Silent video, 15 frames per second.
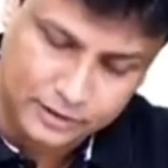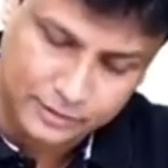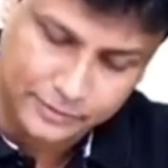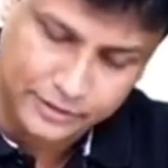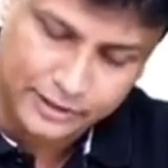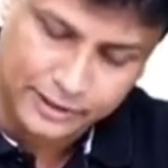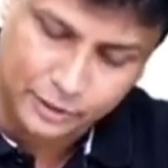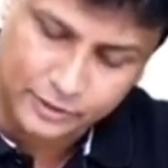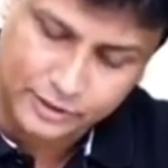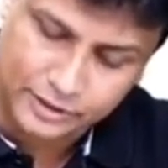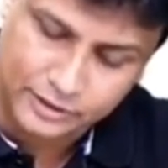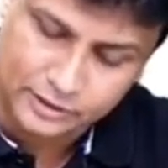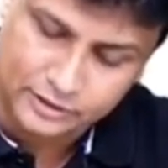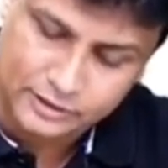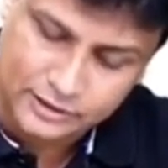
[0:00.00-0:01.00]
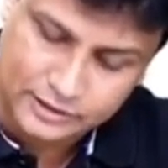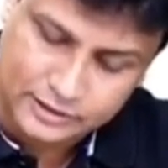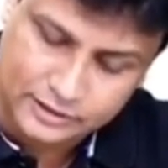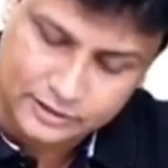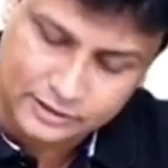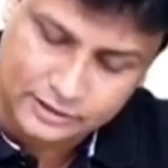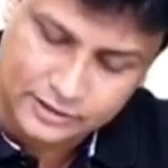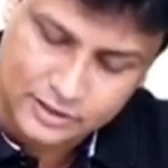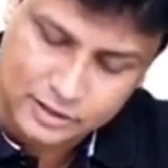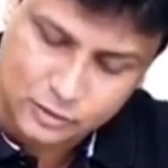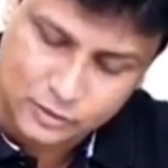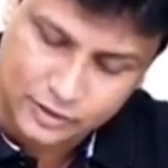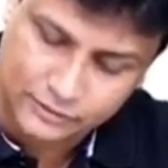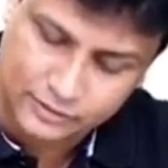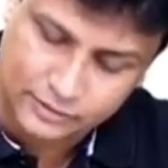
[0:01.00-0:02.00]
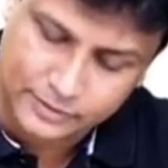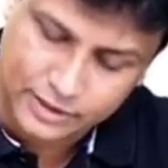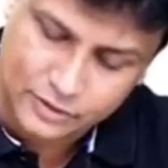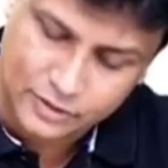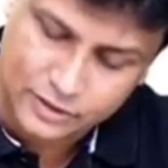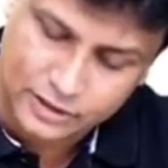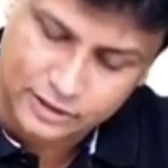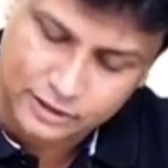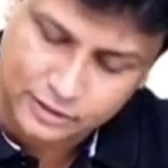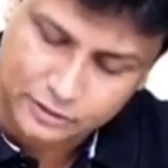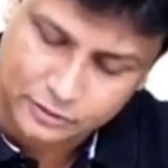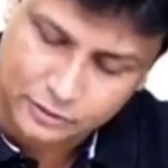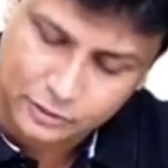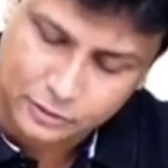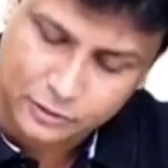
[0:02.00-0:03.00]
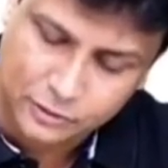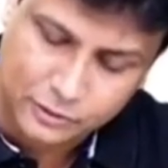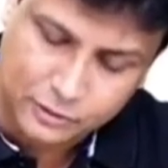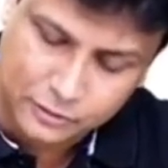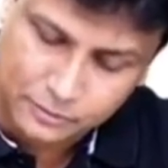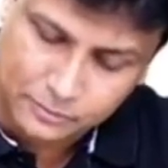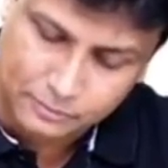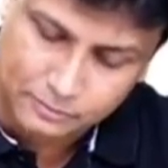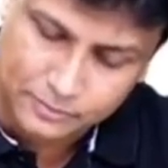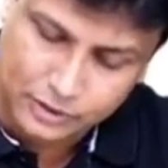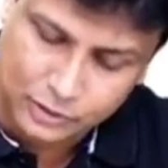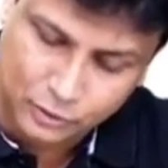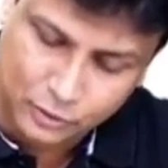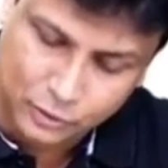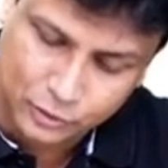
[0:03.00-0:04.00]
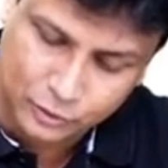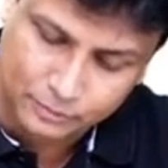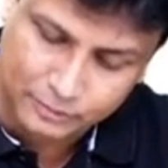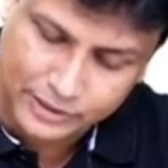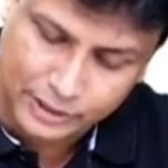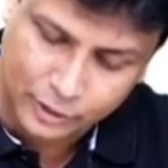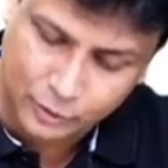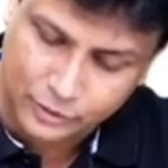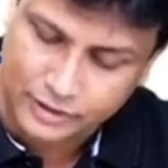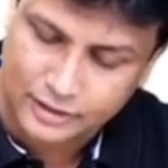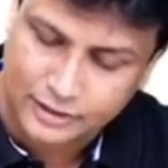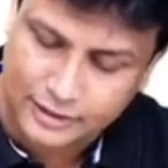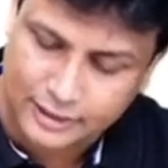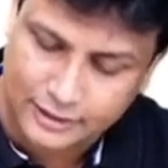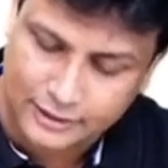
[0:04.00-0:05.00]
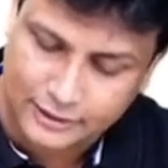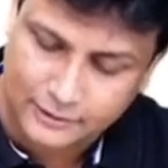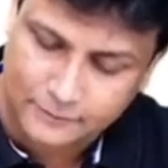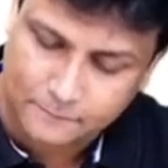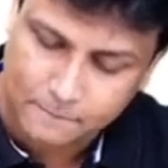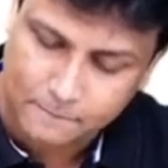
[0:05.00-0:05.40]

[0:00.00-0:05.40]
Let me write down here. This one will be actually the pleuroperitoneal canal.